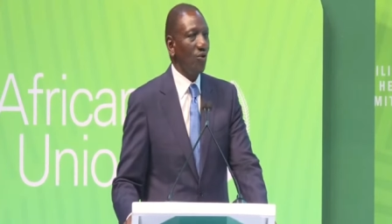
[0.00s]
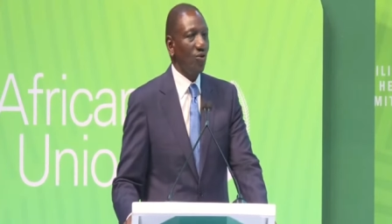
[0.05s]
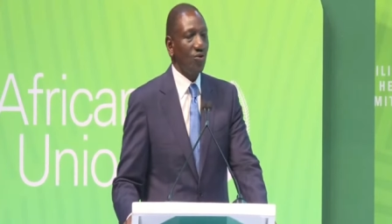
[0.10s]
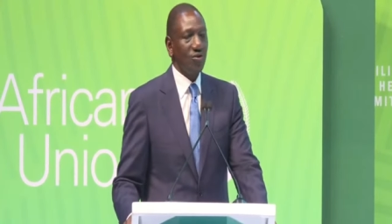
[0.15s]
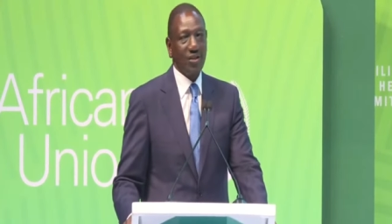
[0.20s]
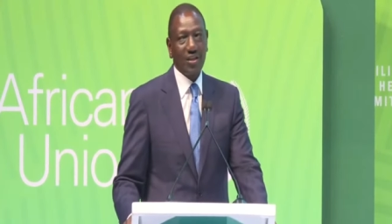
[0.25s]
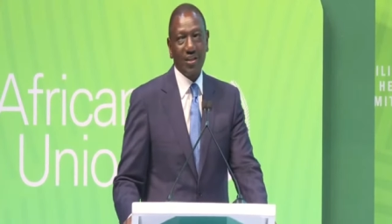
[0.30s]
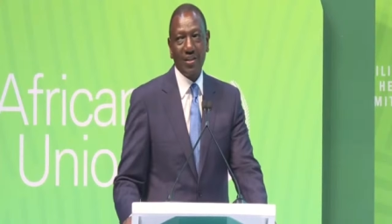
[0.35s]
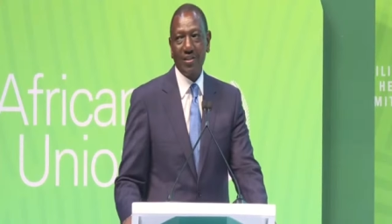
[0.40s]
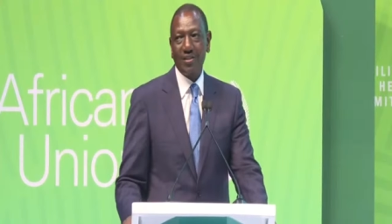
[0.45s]
on
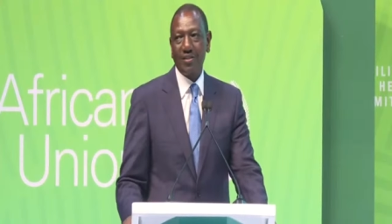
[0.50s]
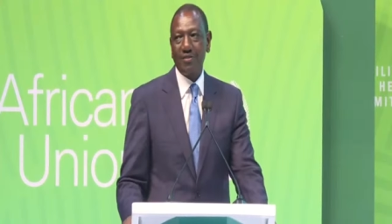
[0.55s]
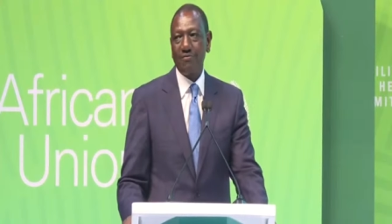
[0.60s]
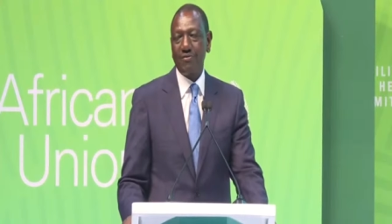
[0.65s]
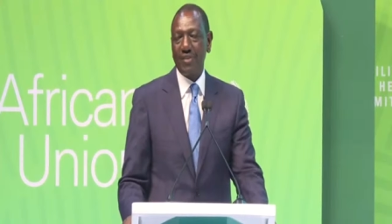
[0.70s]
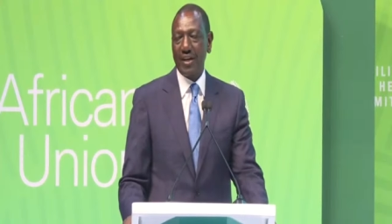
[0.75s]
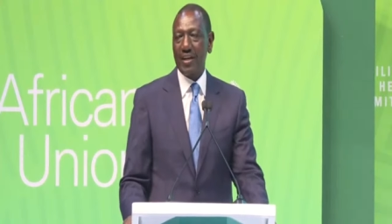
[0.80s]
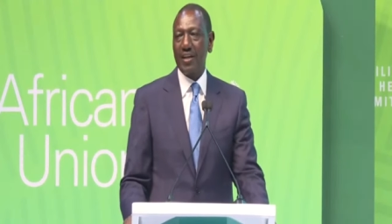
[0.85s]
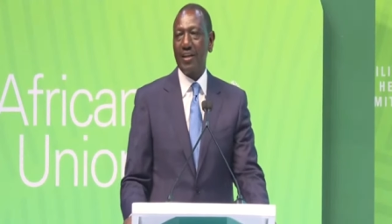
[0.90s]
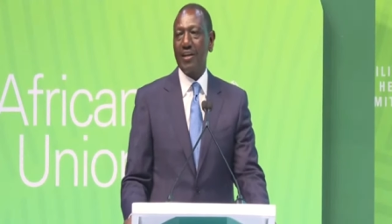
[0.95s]
this
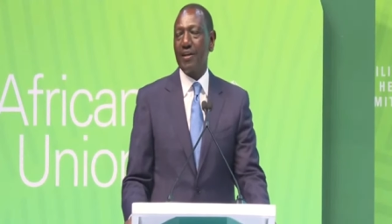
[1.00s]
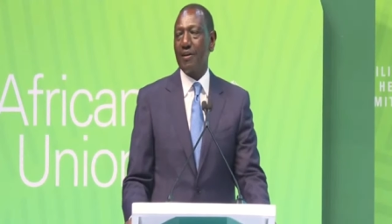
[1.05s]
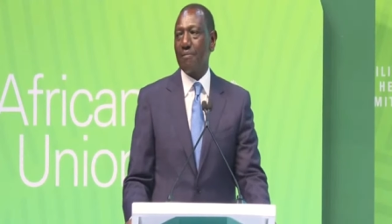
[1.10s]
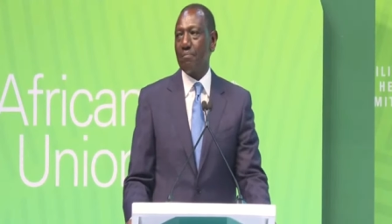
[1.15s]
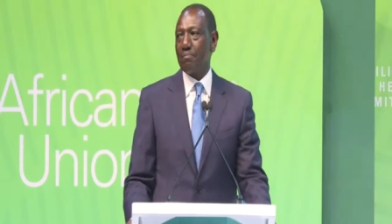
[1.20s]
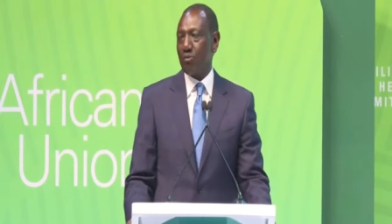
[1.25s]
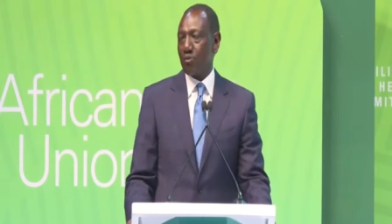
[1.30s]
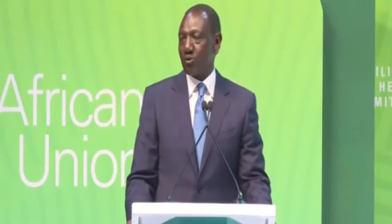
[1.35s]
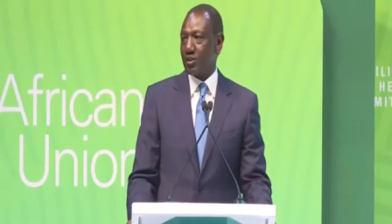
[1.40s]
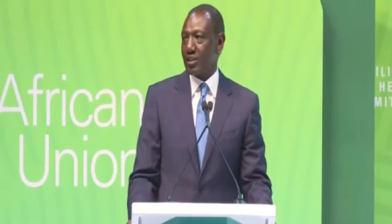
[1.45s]
very
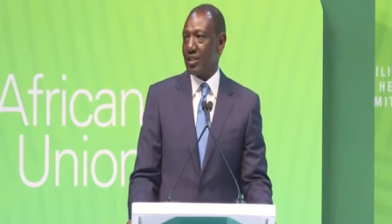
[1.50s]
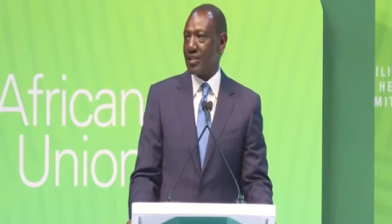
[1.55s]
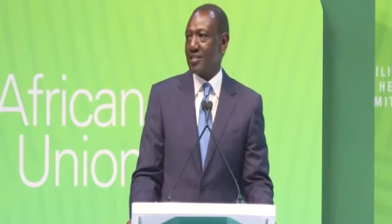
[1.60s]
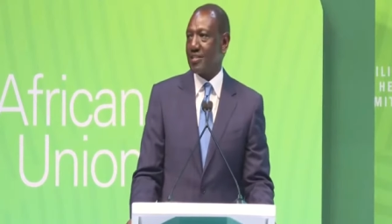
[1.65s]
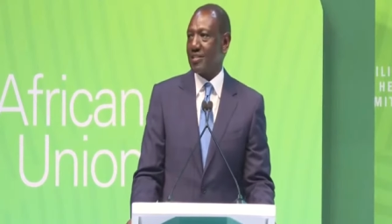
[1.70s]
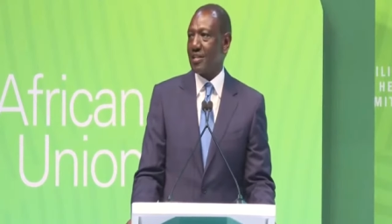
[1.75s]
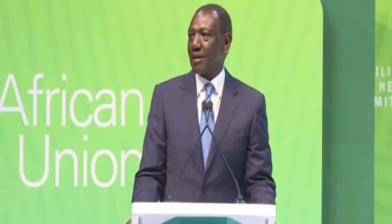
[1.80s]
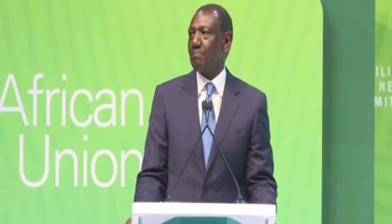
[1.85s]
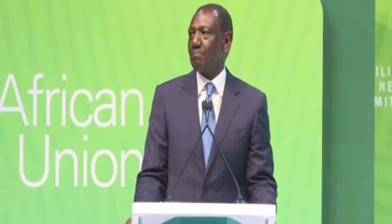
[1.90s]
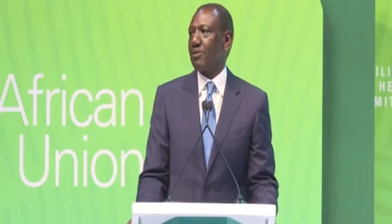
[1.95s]
important
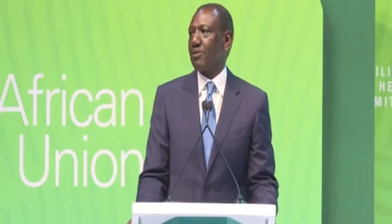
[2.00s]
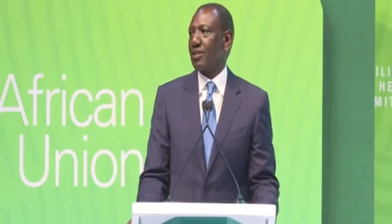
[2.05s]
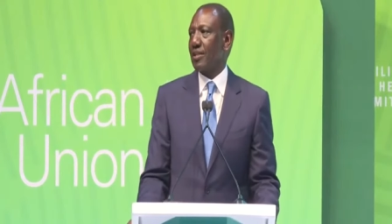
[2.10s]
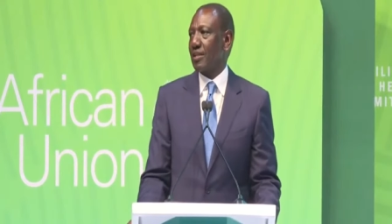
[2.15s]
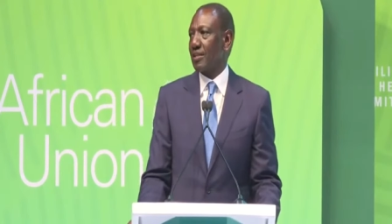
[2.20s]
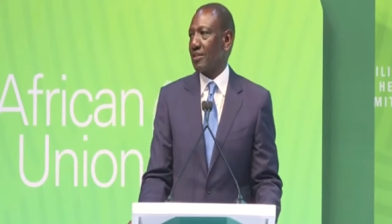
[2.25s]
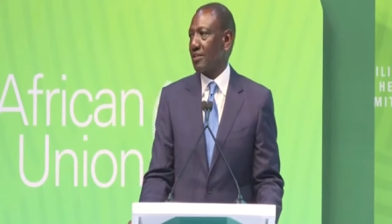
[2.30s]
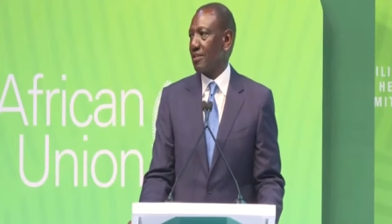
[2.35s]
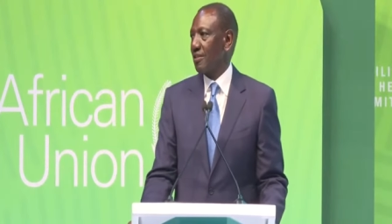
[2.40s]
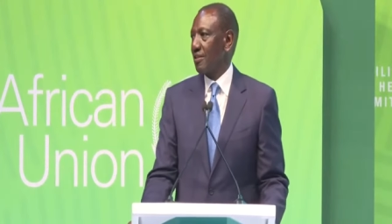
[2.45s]

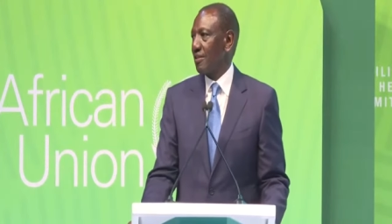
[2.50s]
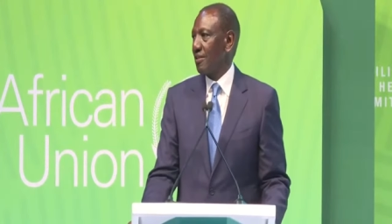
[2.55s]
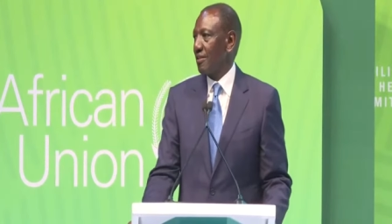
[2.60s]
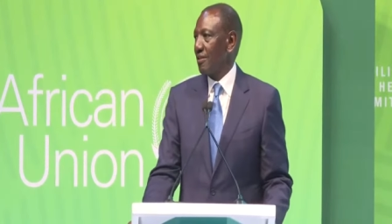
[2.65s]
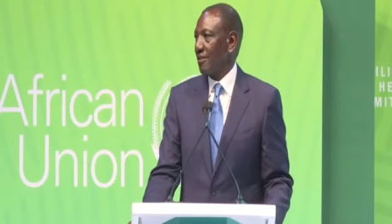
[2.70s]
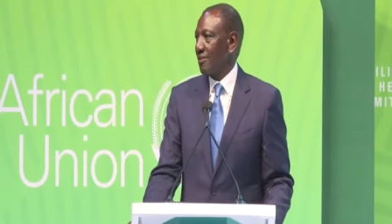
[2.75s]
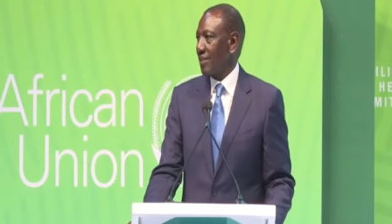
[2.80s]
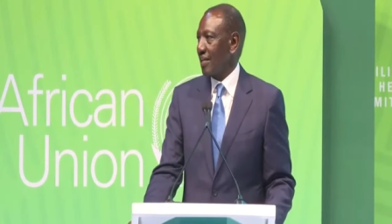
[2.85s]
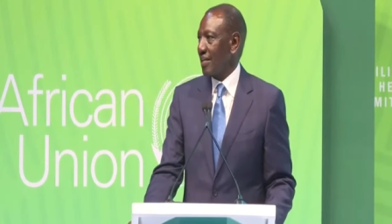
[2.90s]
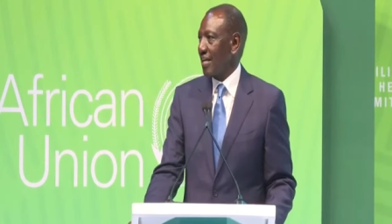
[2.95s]
subject
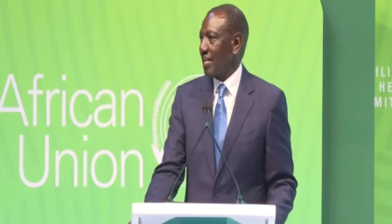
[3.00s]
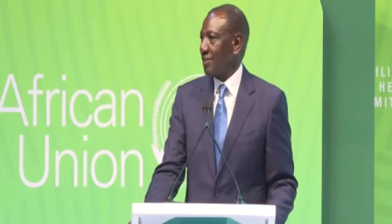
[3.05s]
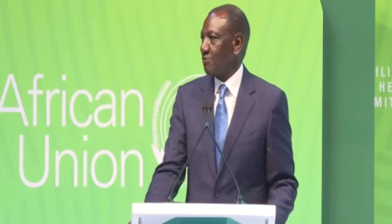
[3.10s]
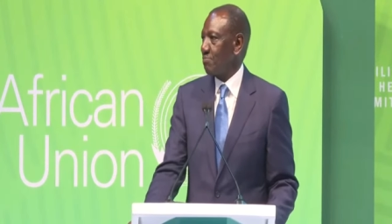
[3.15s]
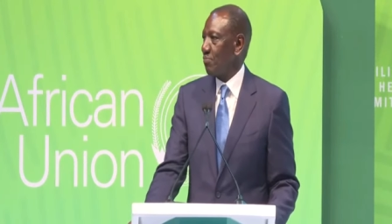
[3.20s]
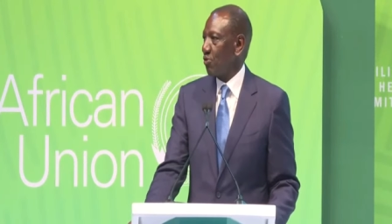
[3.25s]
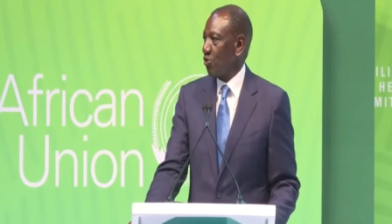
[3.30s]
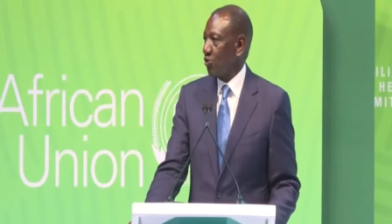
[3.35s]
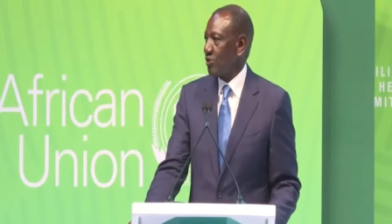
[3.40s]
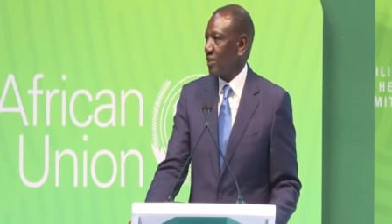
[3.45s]
that has
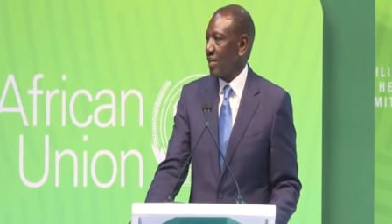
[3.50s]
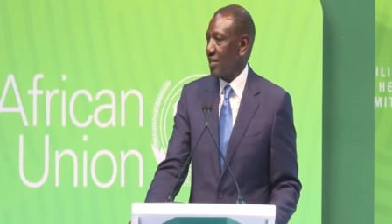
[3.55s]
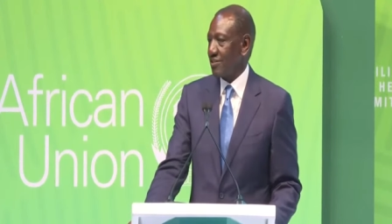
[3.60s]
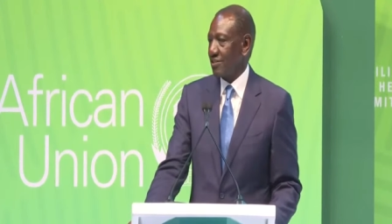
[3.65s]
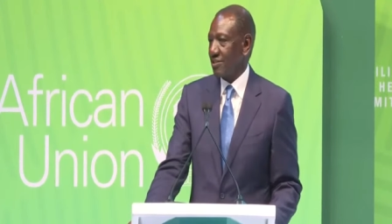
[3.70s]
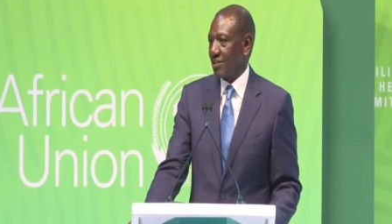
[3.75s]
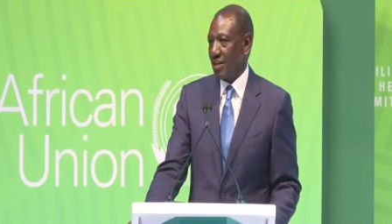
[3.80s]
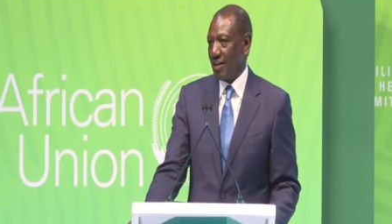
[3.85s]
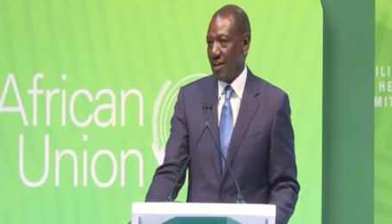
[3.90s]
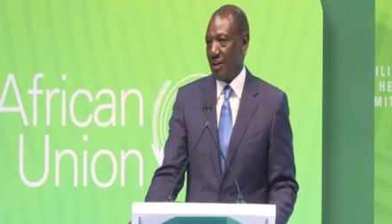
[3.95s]
brought
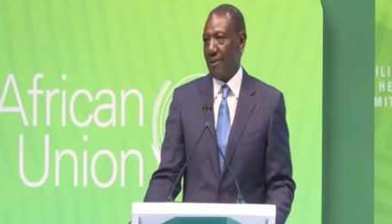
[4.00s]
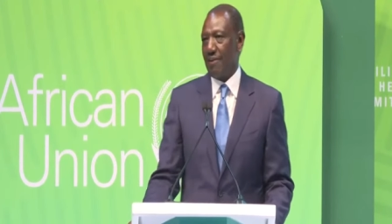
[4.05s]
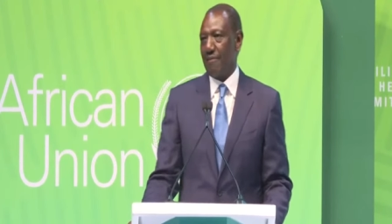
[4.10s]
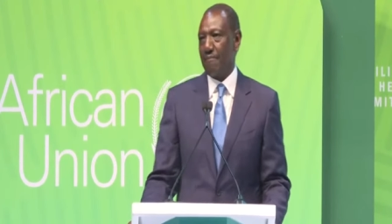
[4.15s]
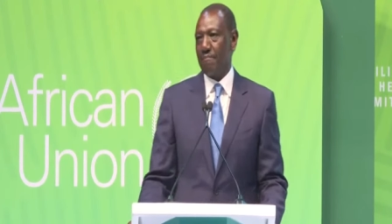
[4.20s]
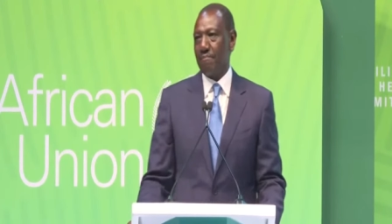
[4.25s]
us here.